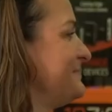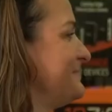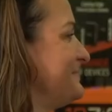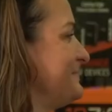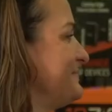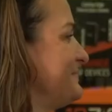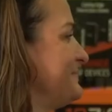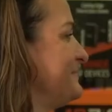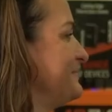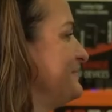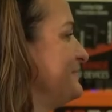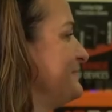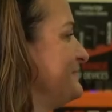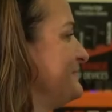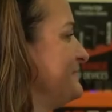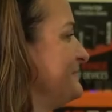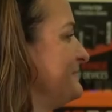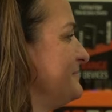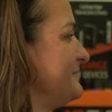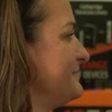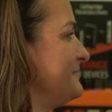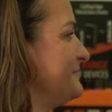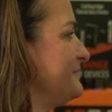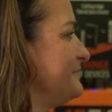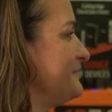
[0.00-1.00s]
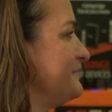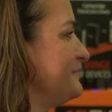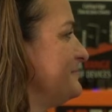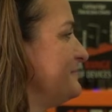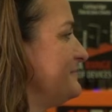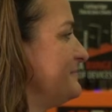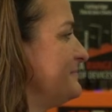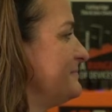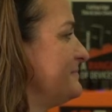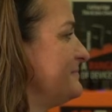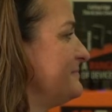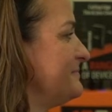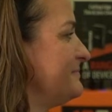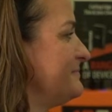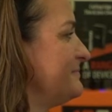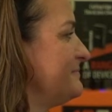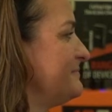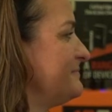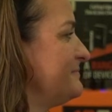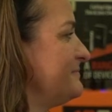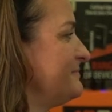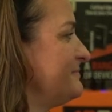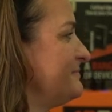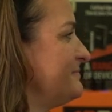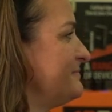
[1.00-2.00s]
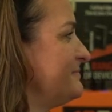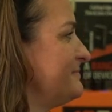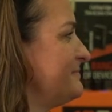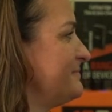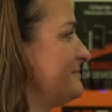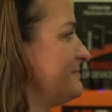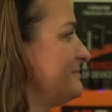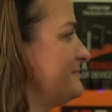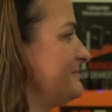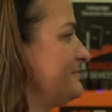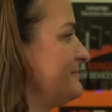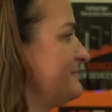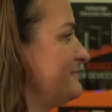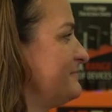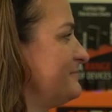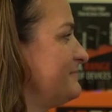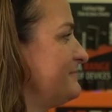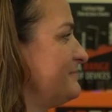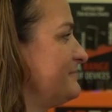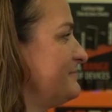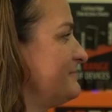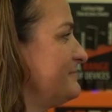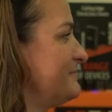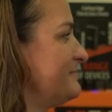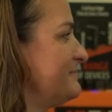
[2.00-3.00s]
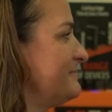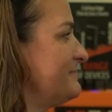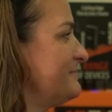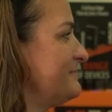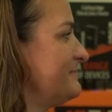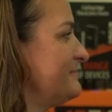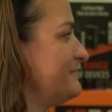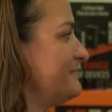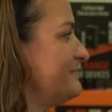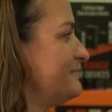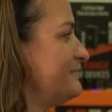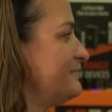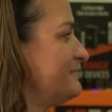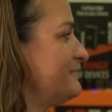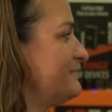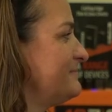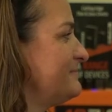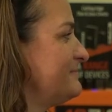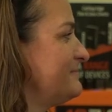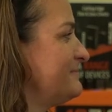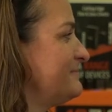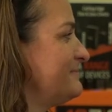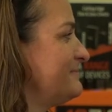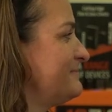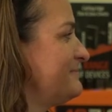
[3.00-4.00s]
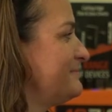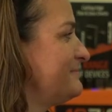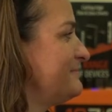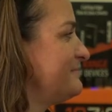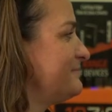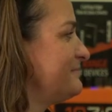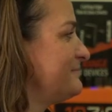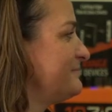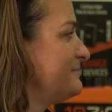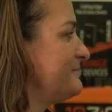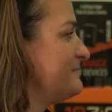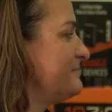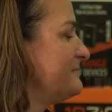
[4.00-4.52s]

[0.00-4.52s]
(not speaking)